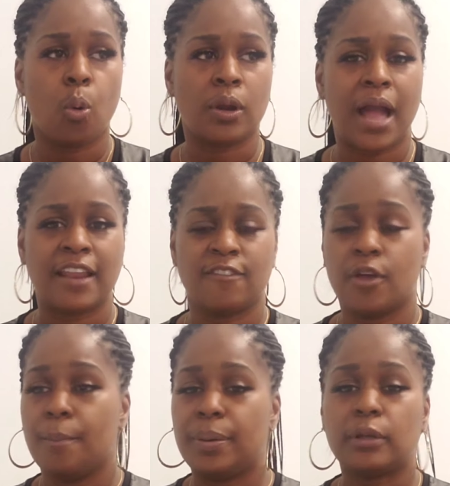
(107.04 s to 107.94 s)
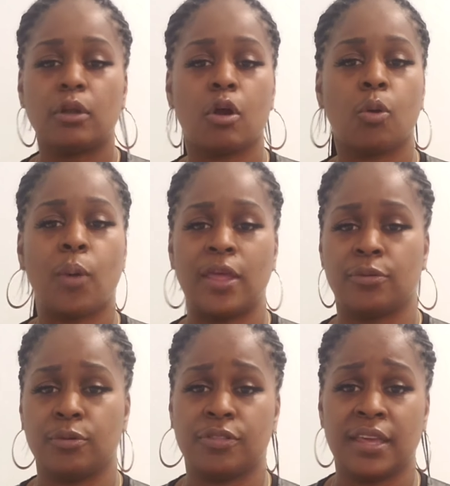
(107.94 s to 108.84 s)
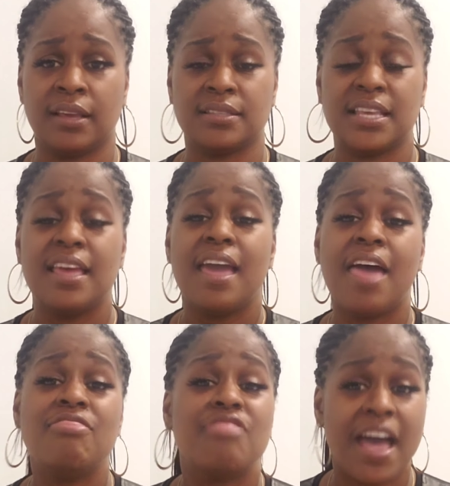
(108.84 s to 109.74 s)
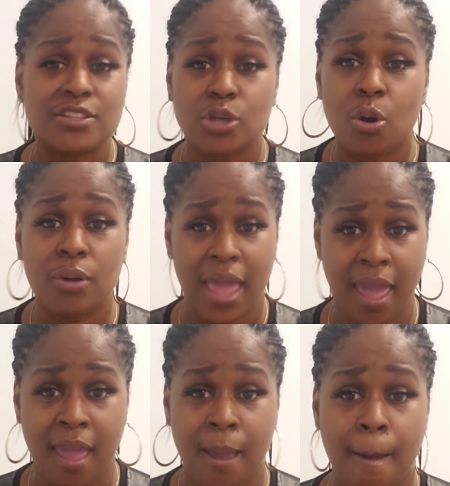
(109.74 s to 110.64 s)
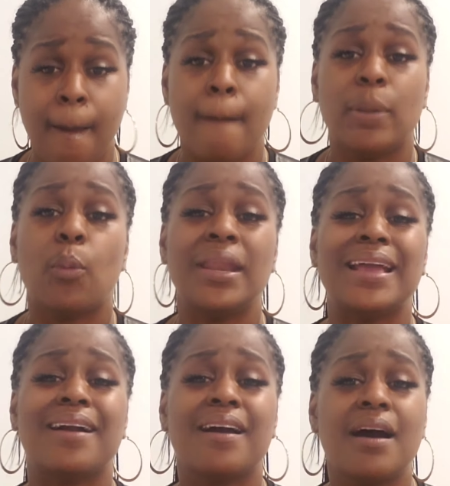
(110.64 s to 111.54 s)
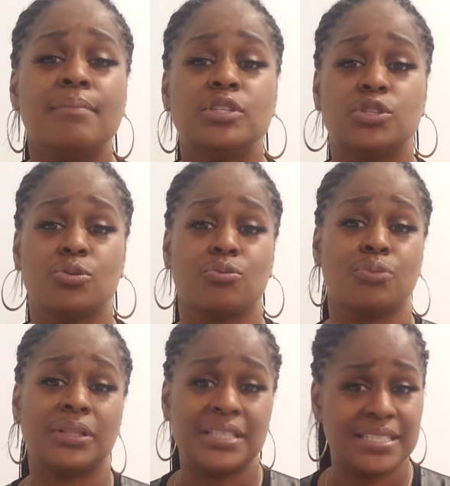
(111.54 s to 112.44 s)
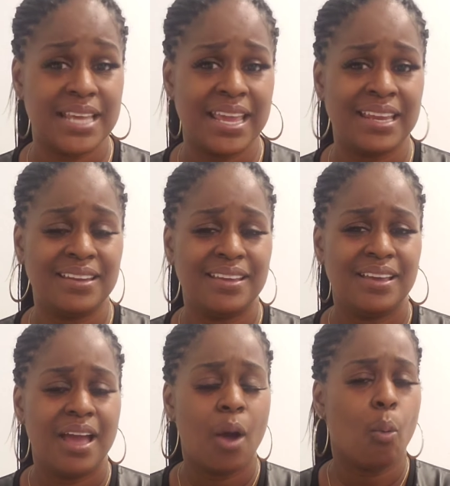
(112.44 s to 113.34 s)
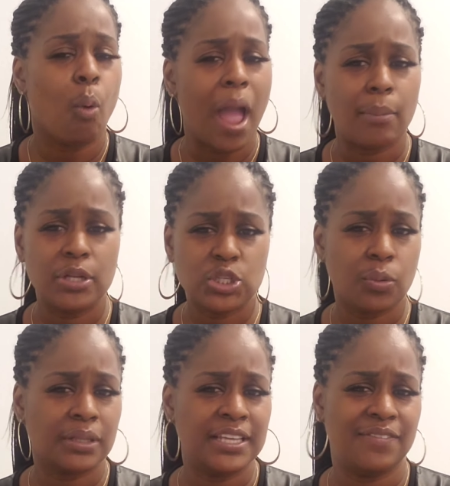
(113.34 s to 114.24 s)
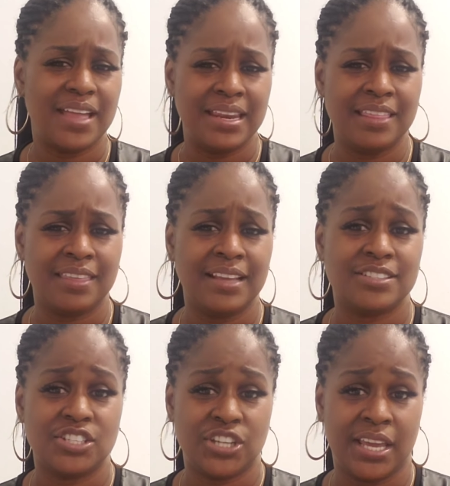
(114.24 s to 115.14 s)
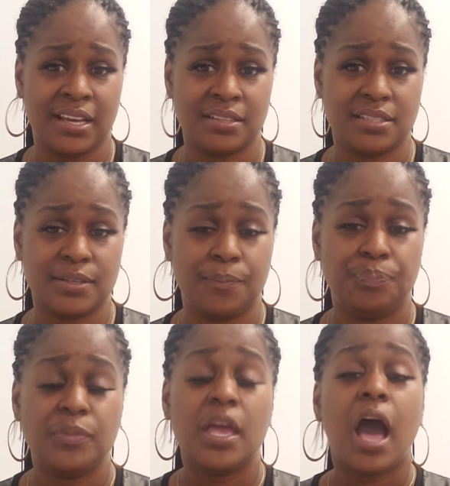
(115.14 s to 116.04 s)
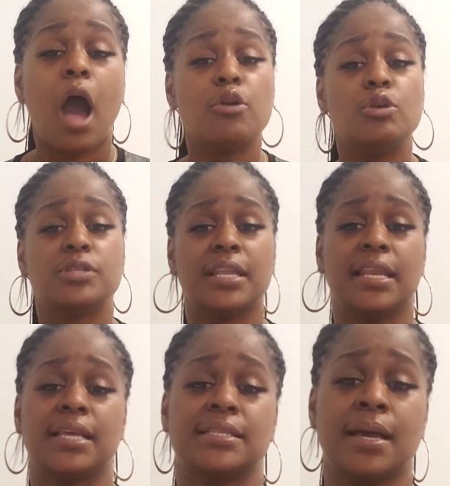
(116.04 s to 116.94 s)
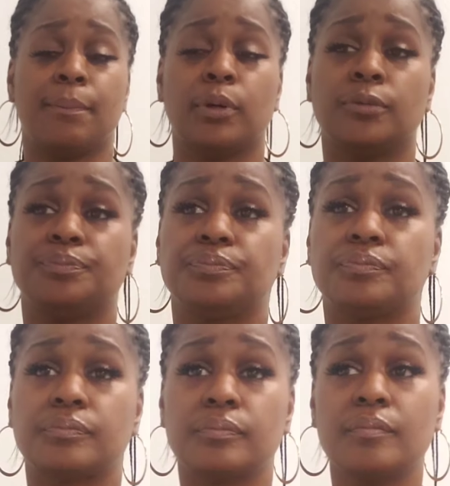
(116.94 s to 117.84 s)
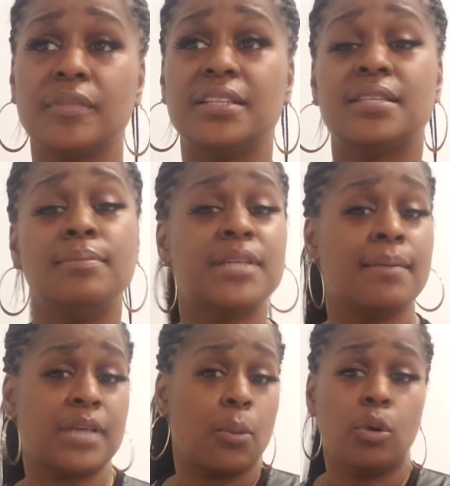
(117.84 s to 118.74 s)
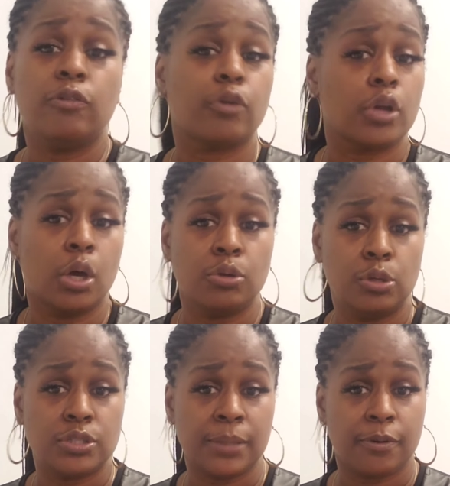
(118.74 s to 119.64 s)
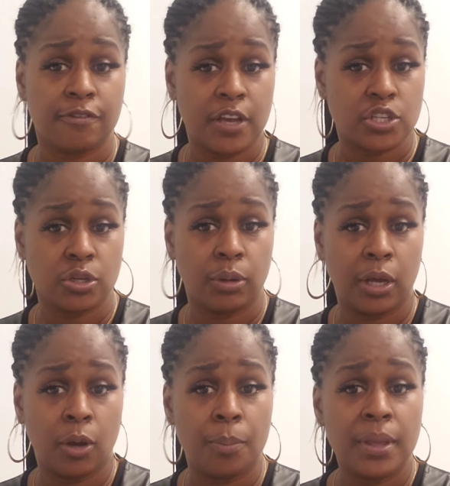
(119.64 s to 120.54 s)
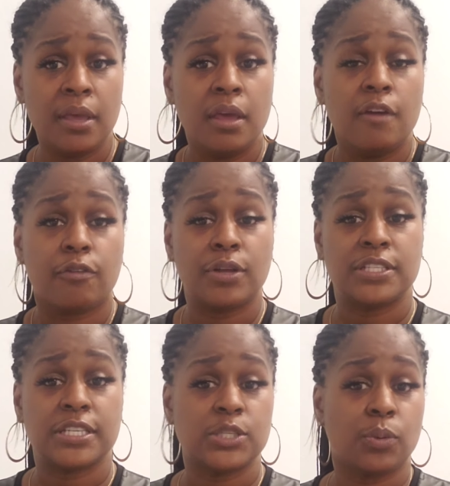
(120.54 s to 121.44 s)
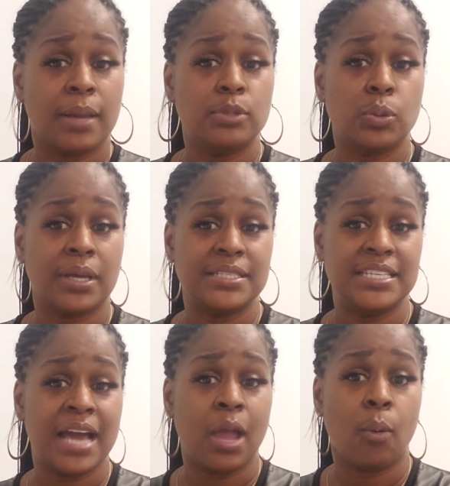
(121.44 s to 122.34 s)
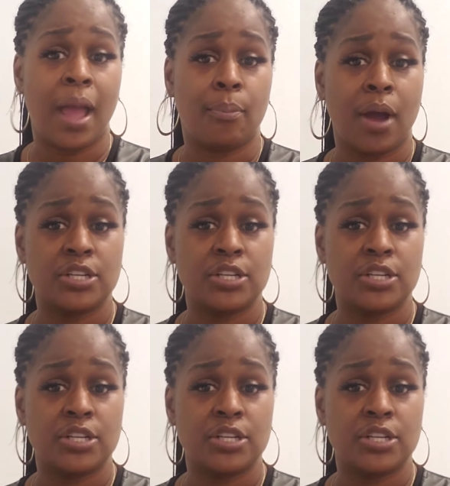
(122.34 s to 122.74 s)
or kind of piddle our way through things. And that's okay. But when it comes to real estate, why would you want to leave anything to chance? I'll use an example. Sometimes I will forego using professional help. For instance, when I'm doing a DIY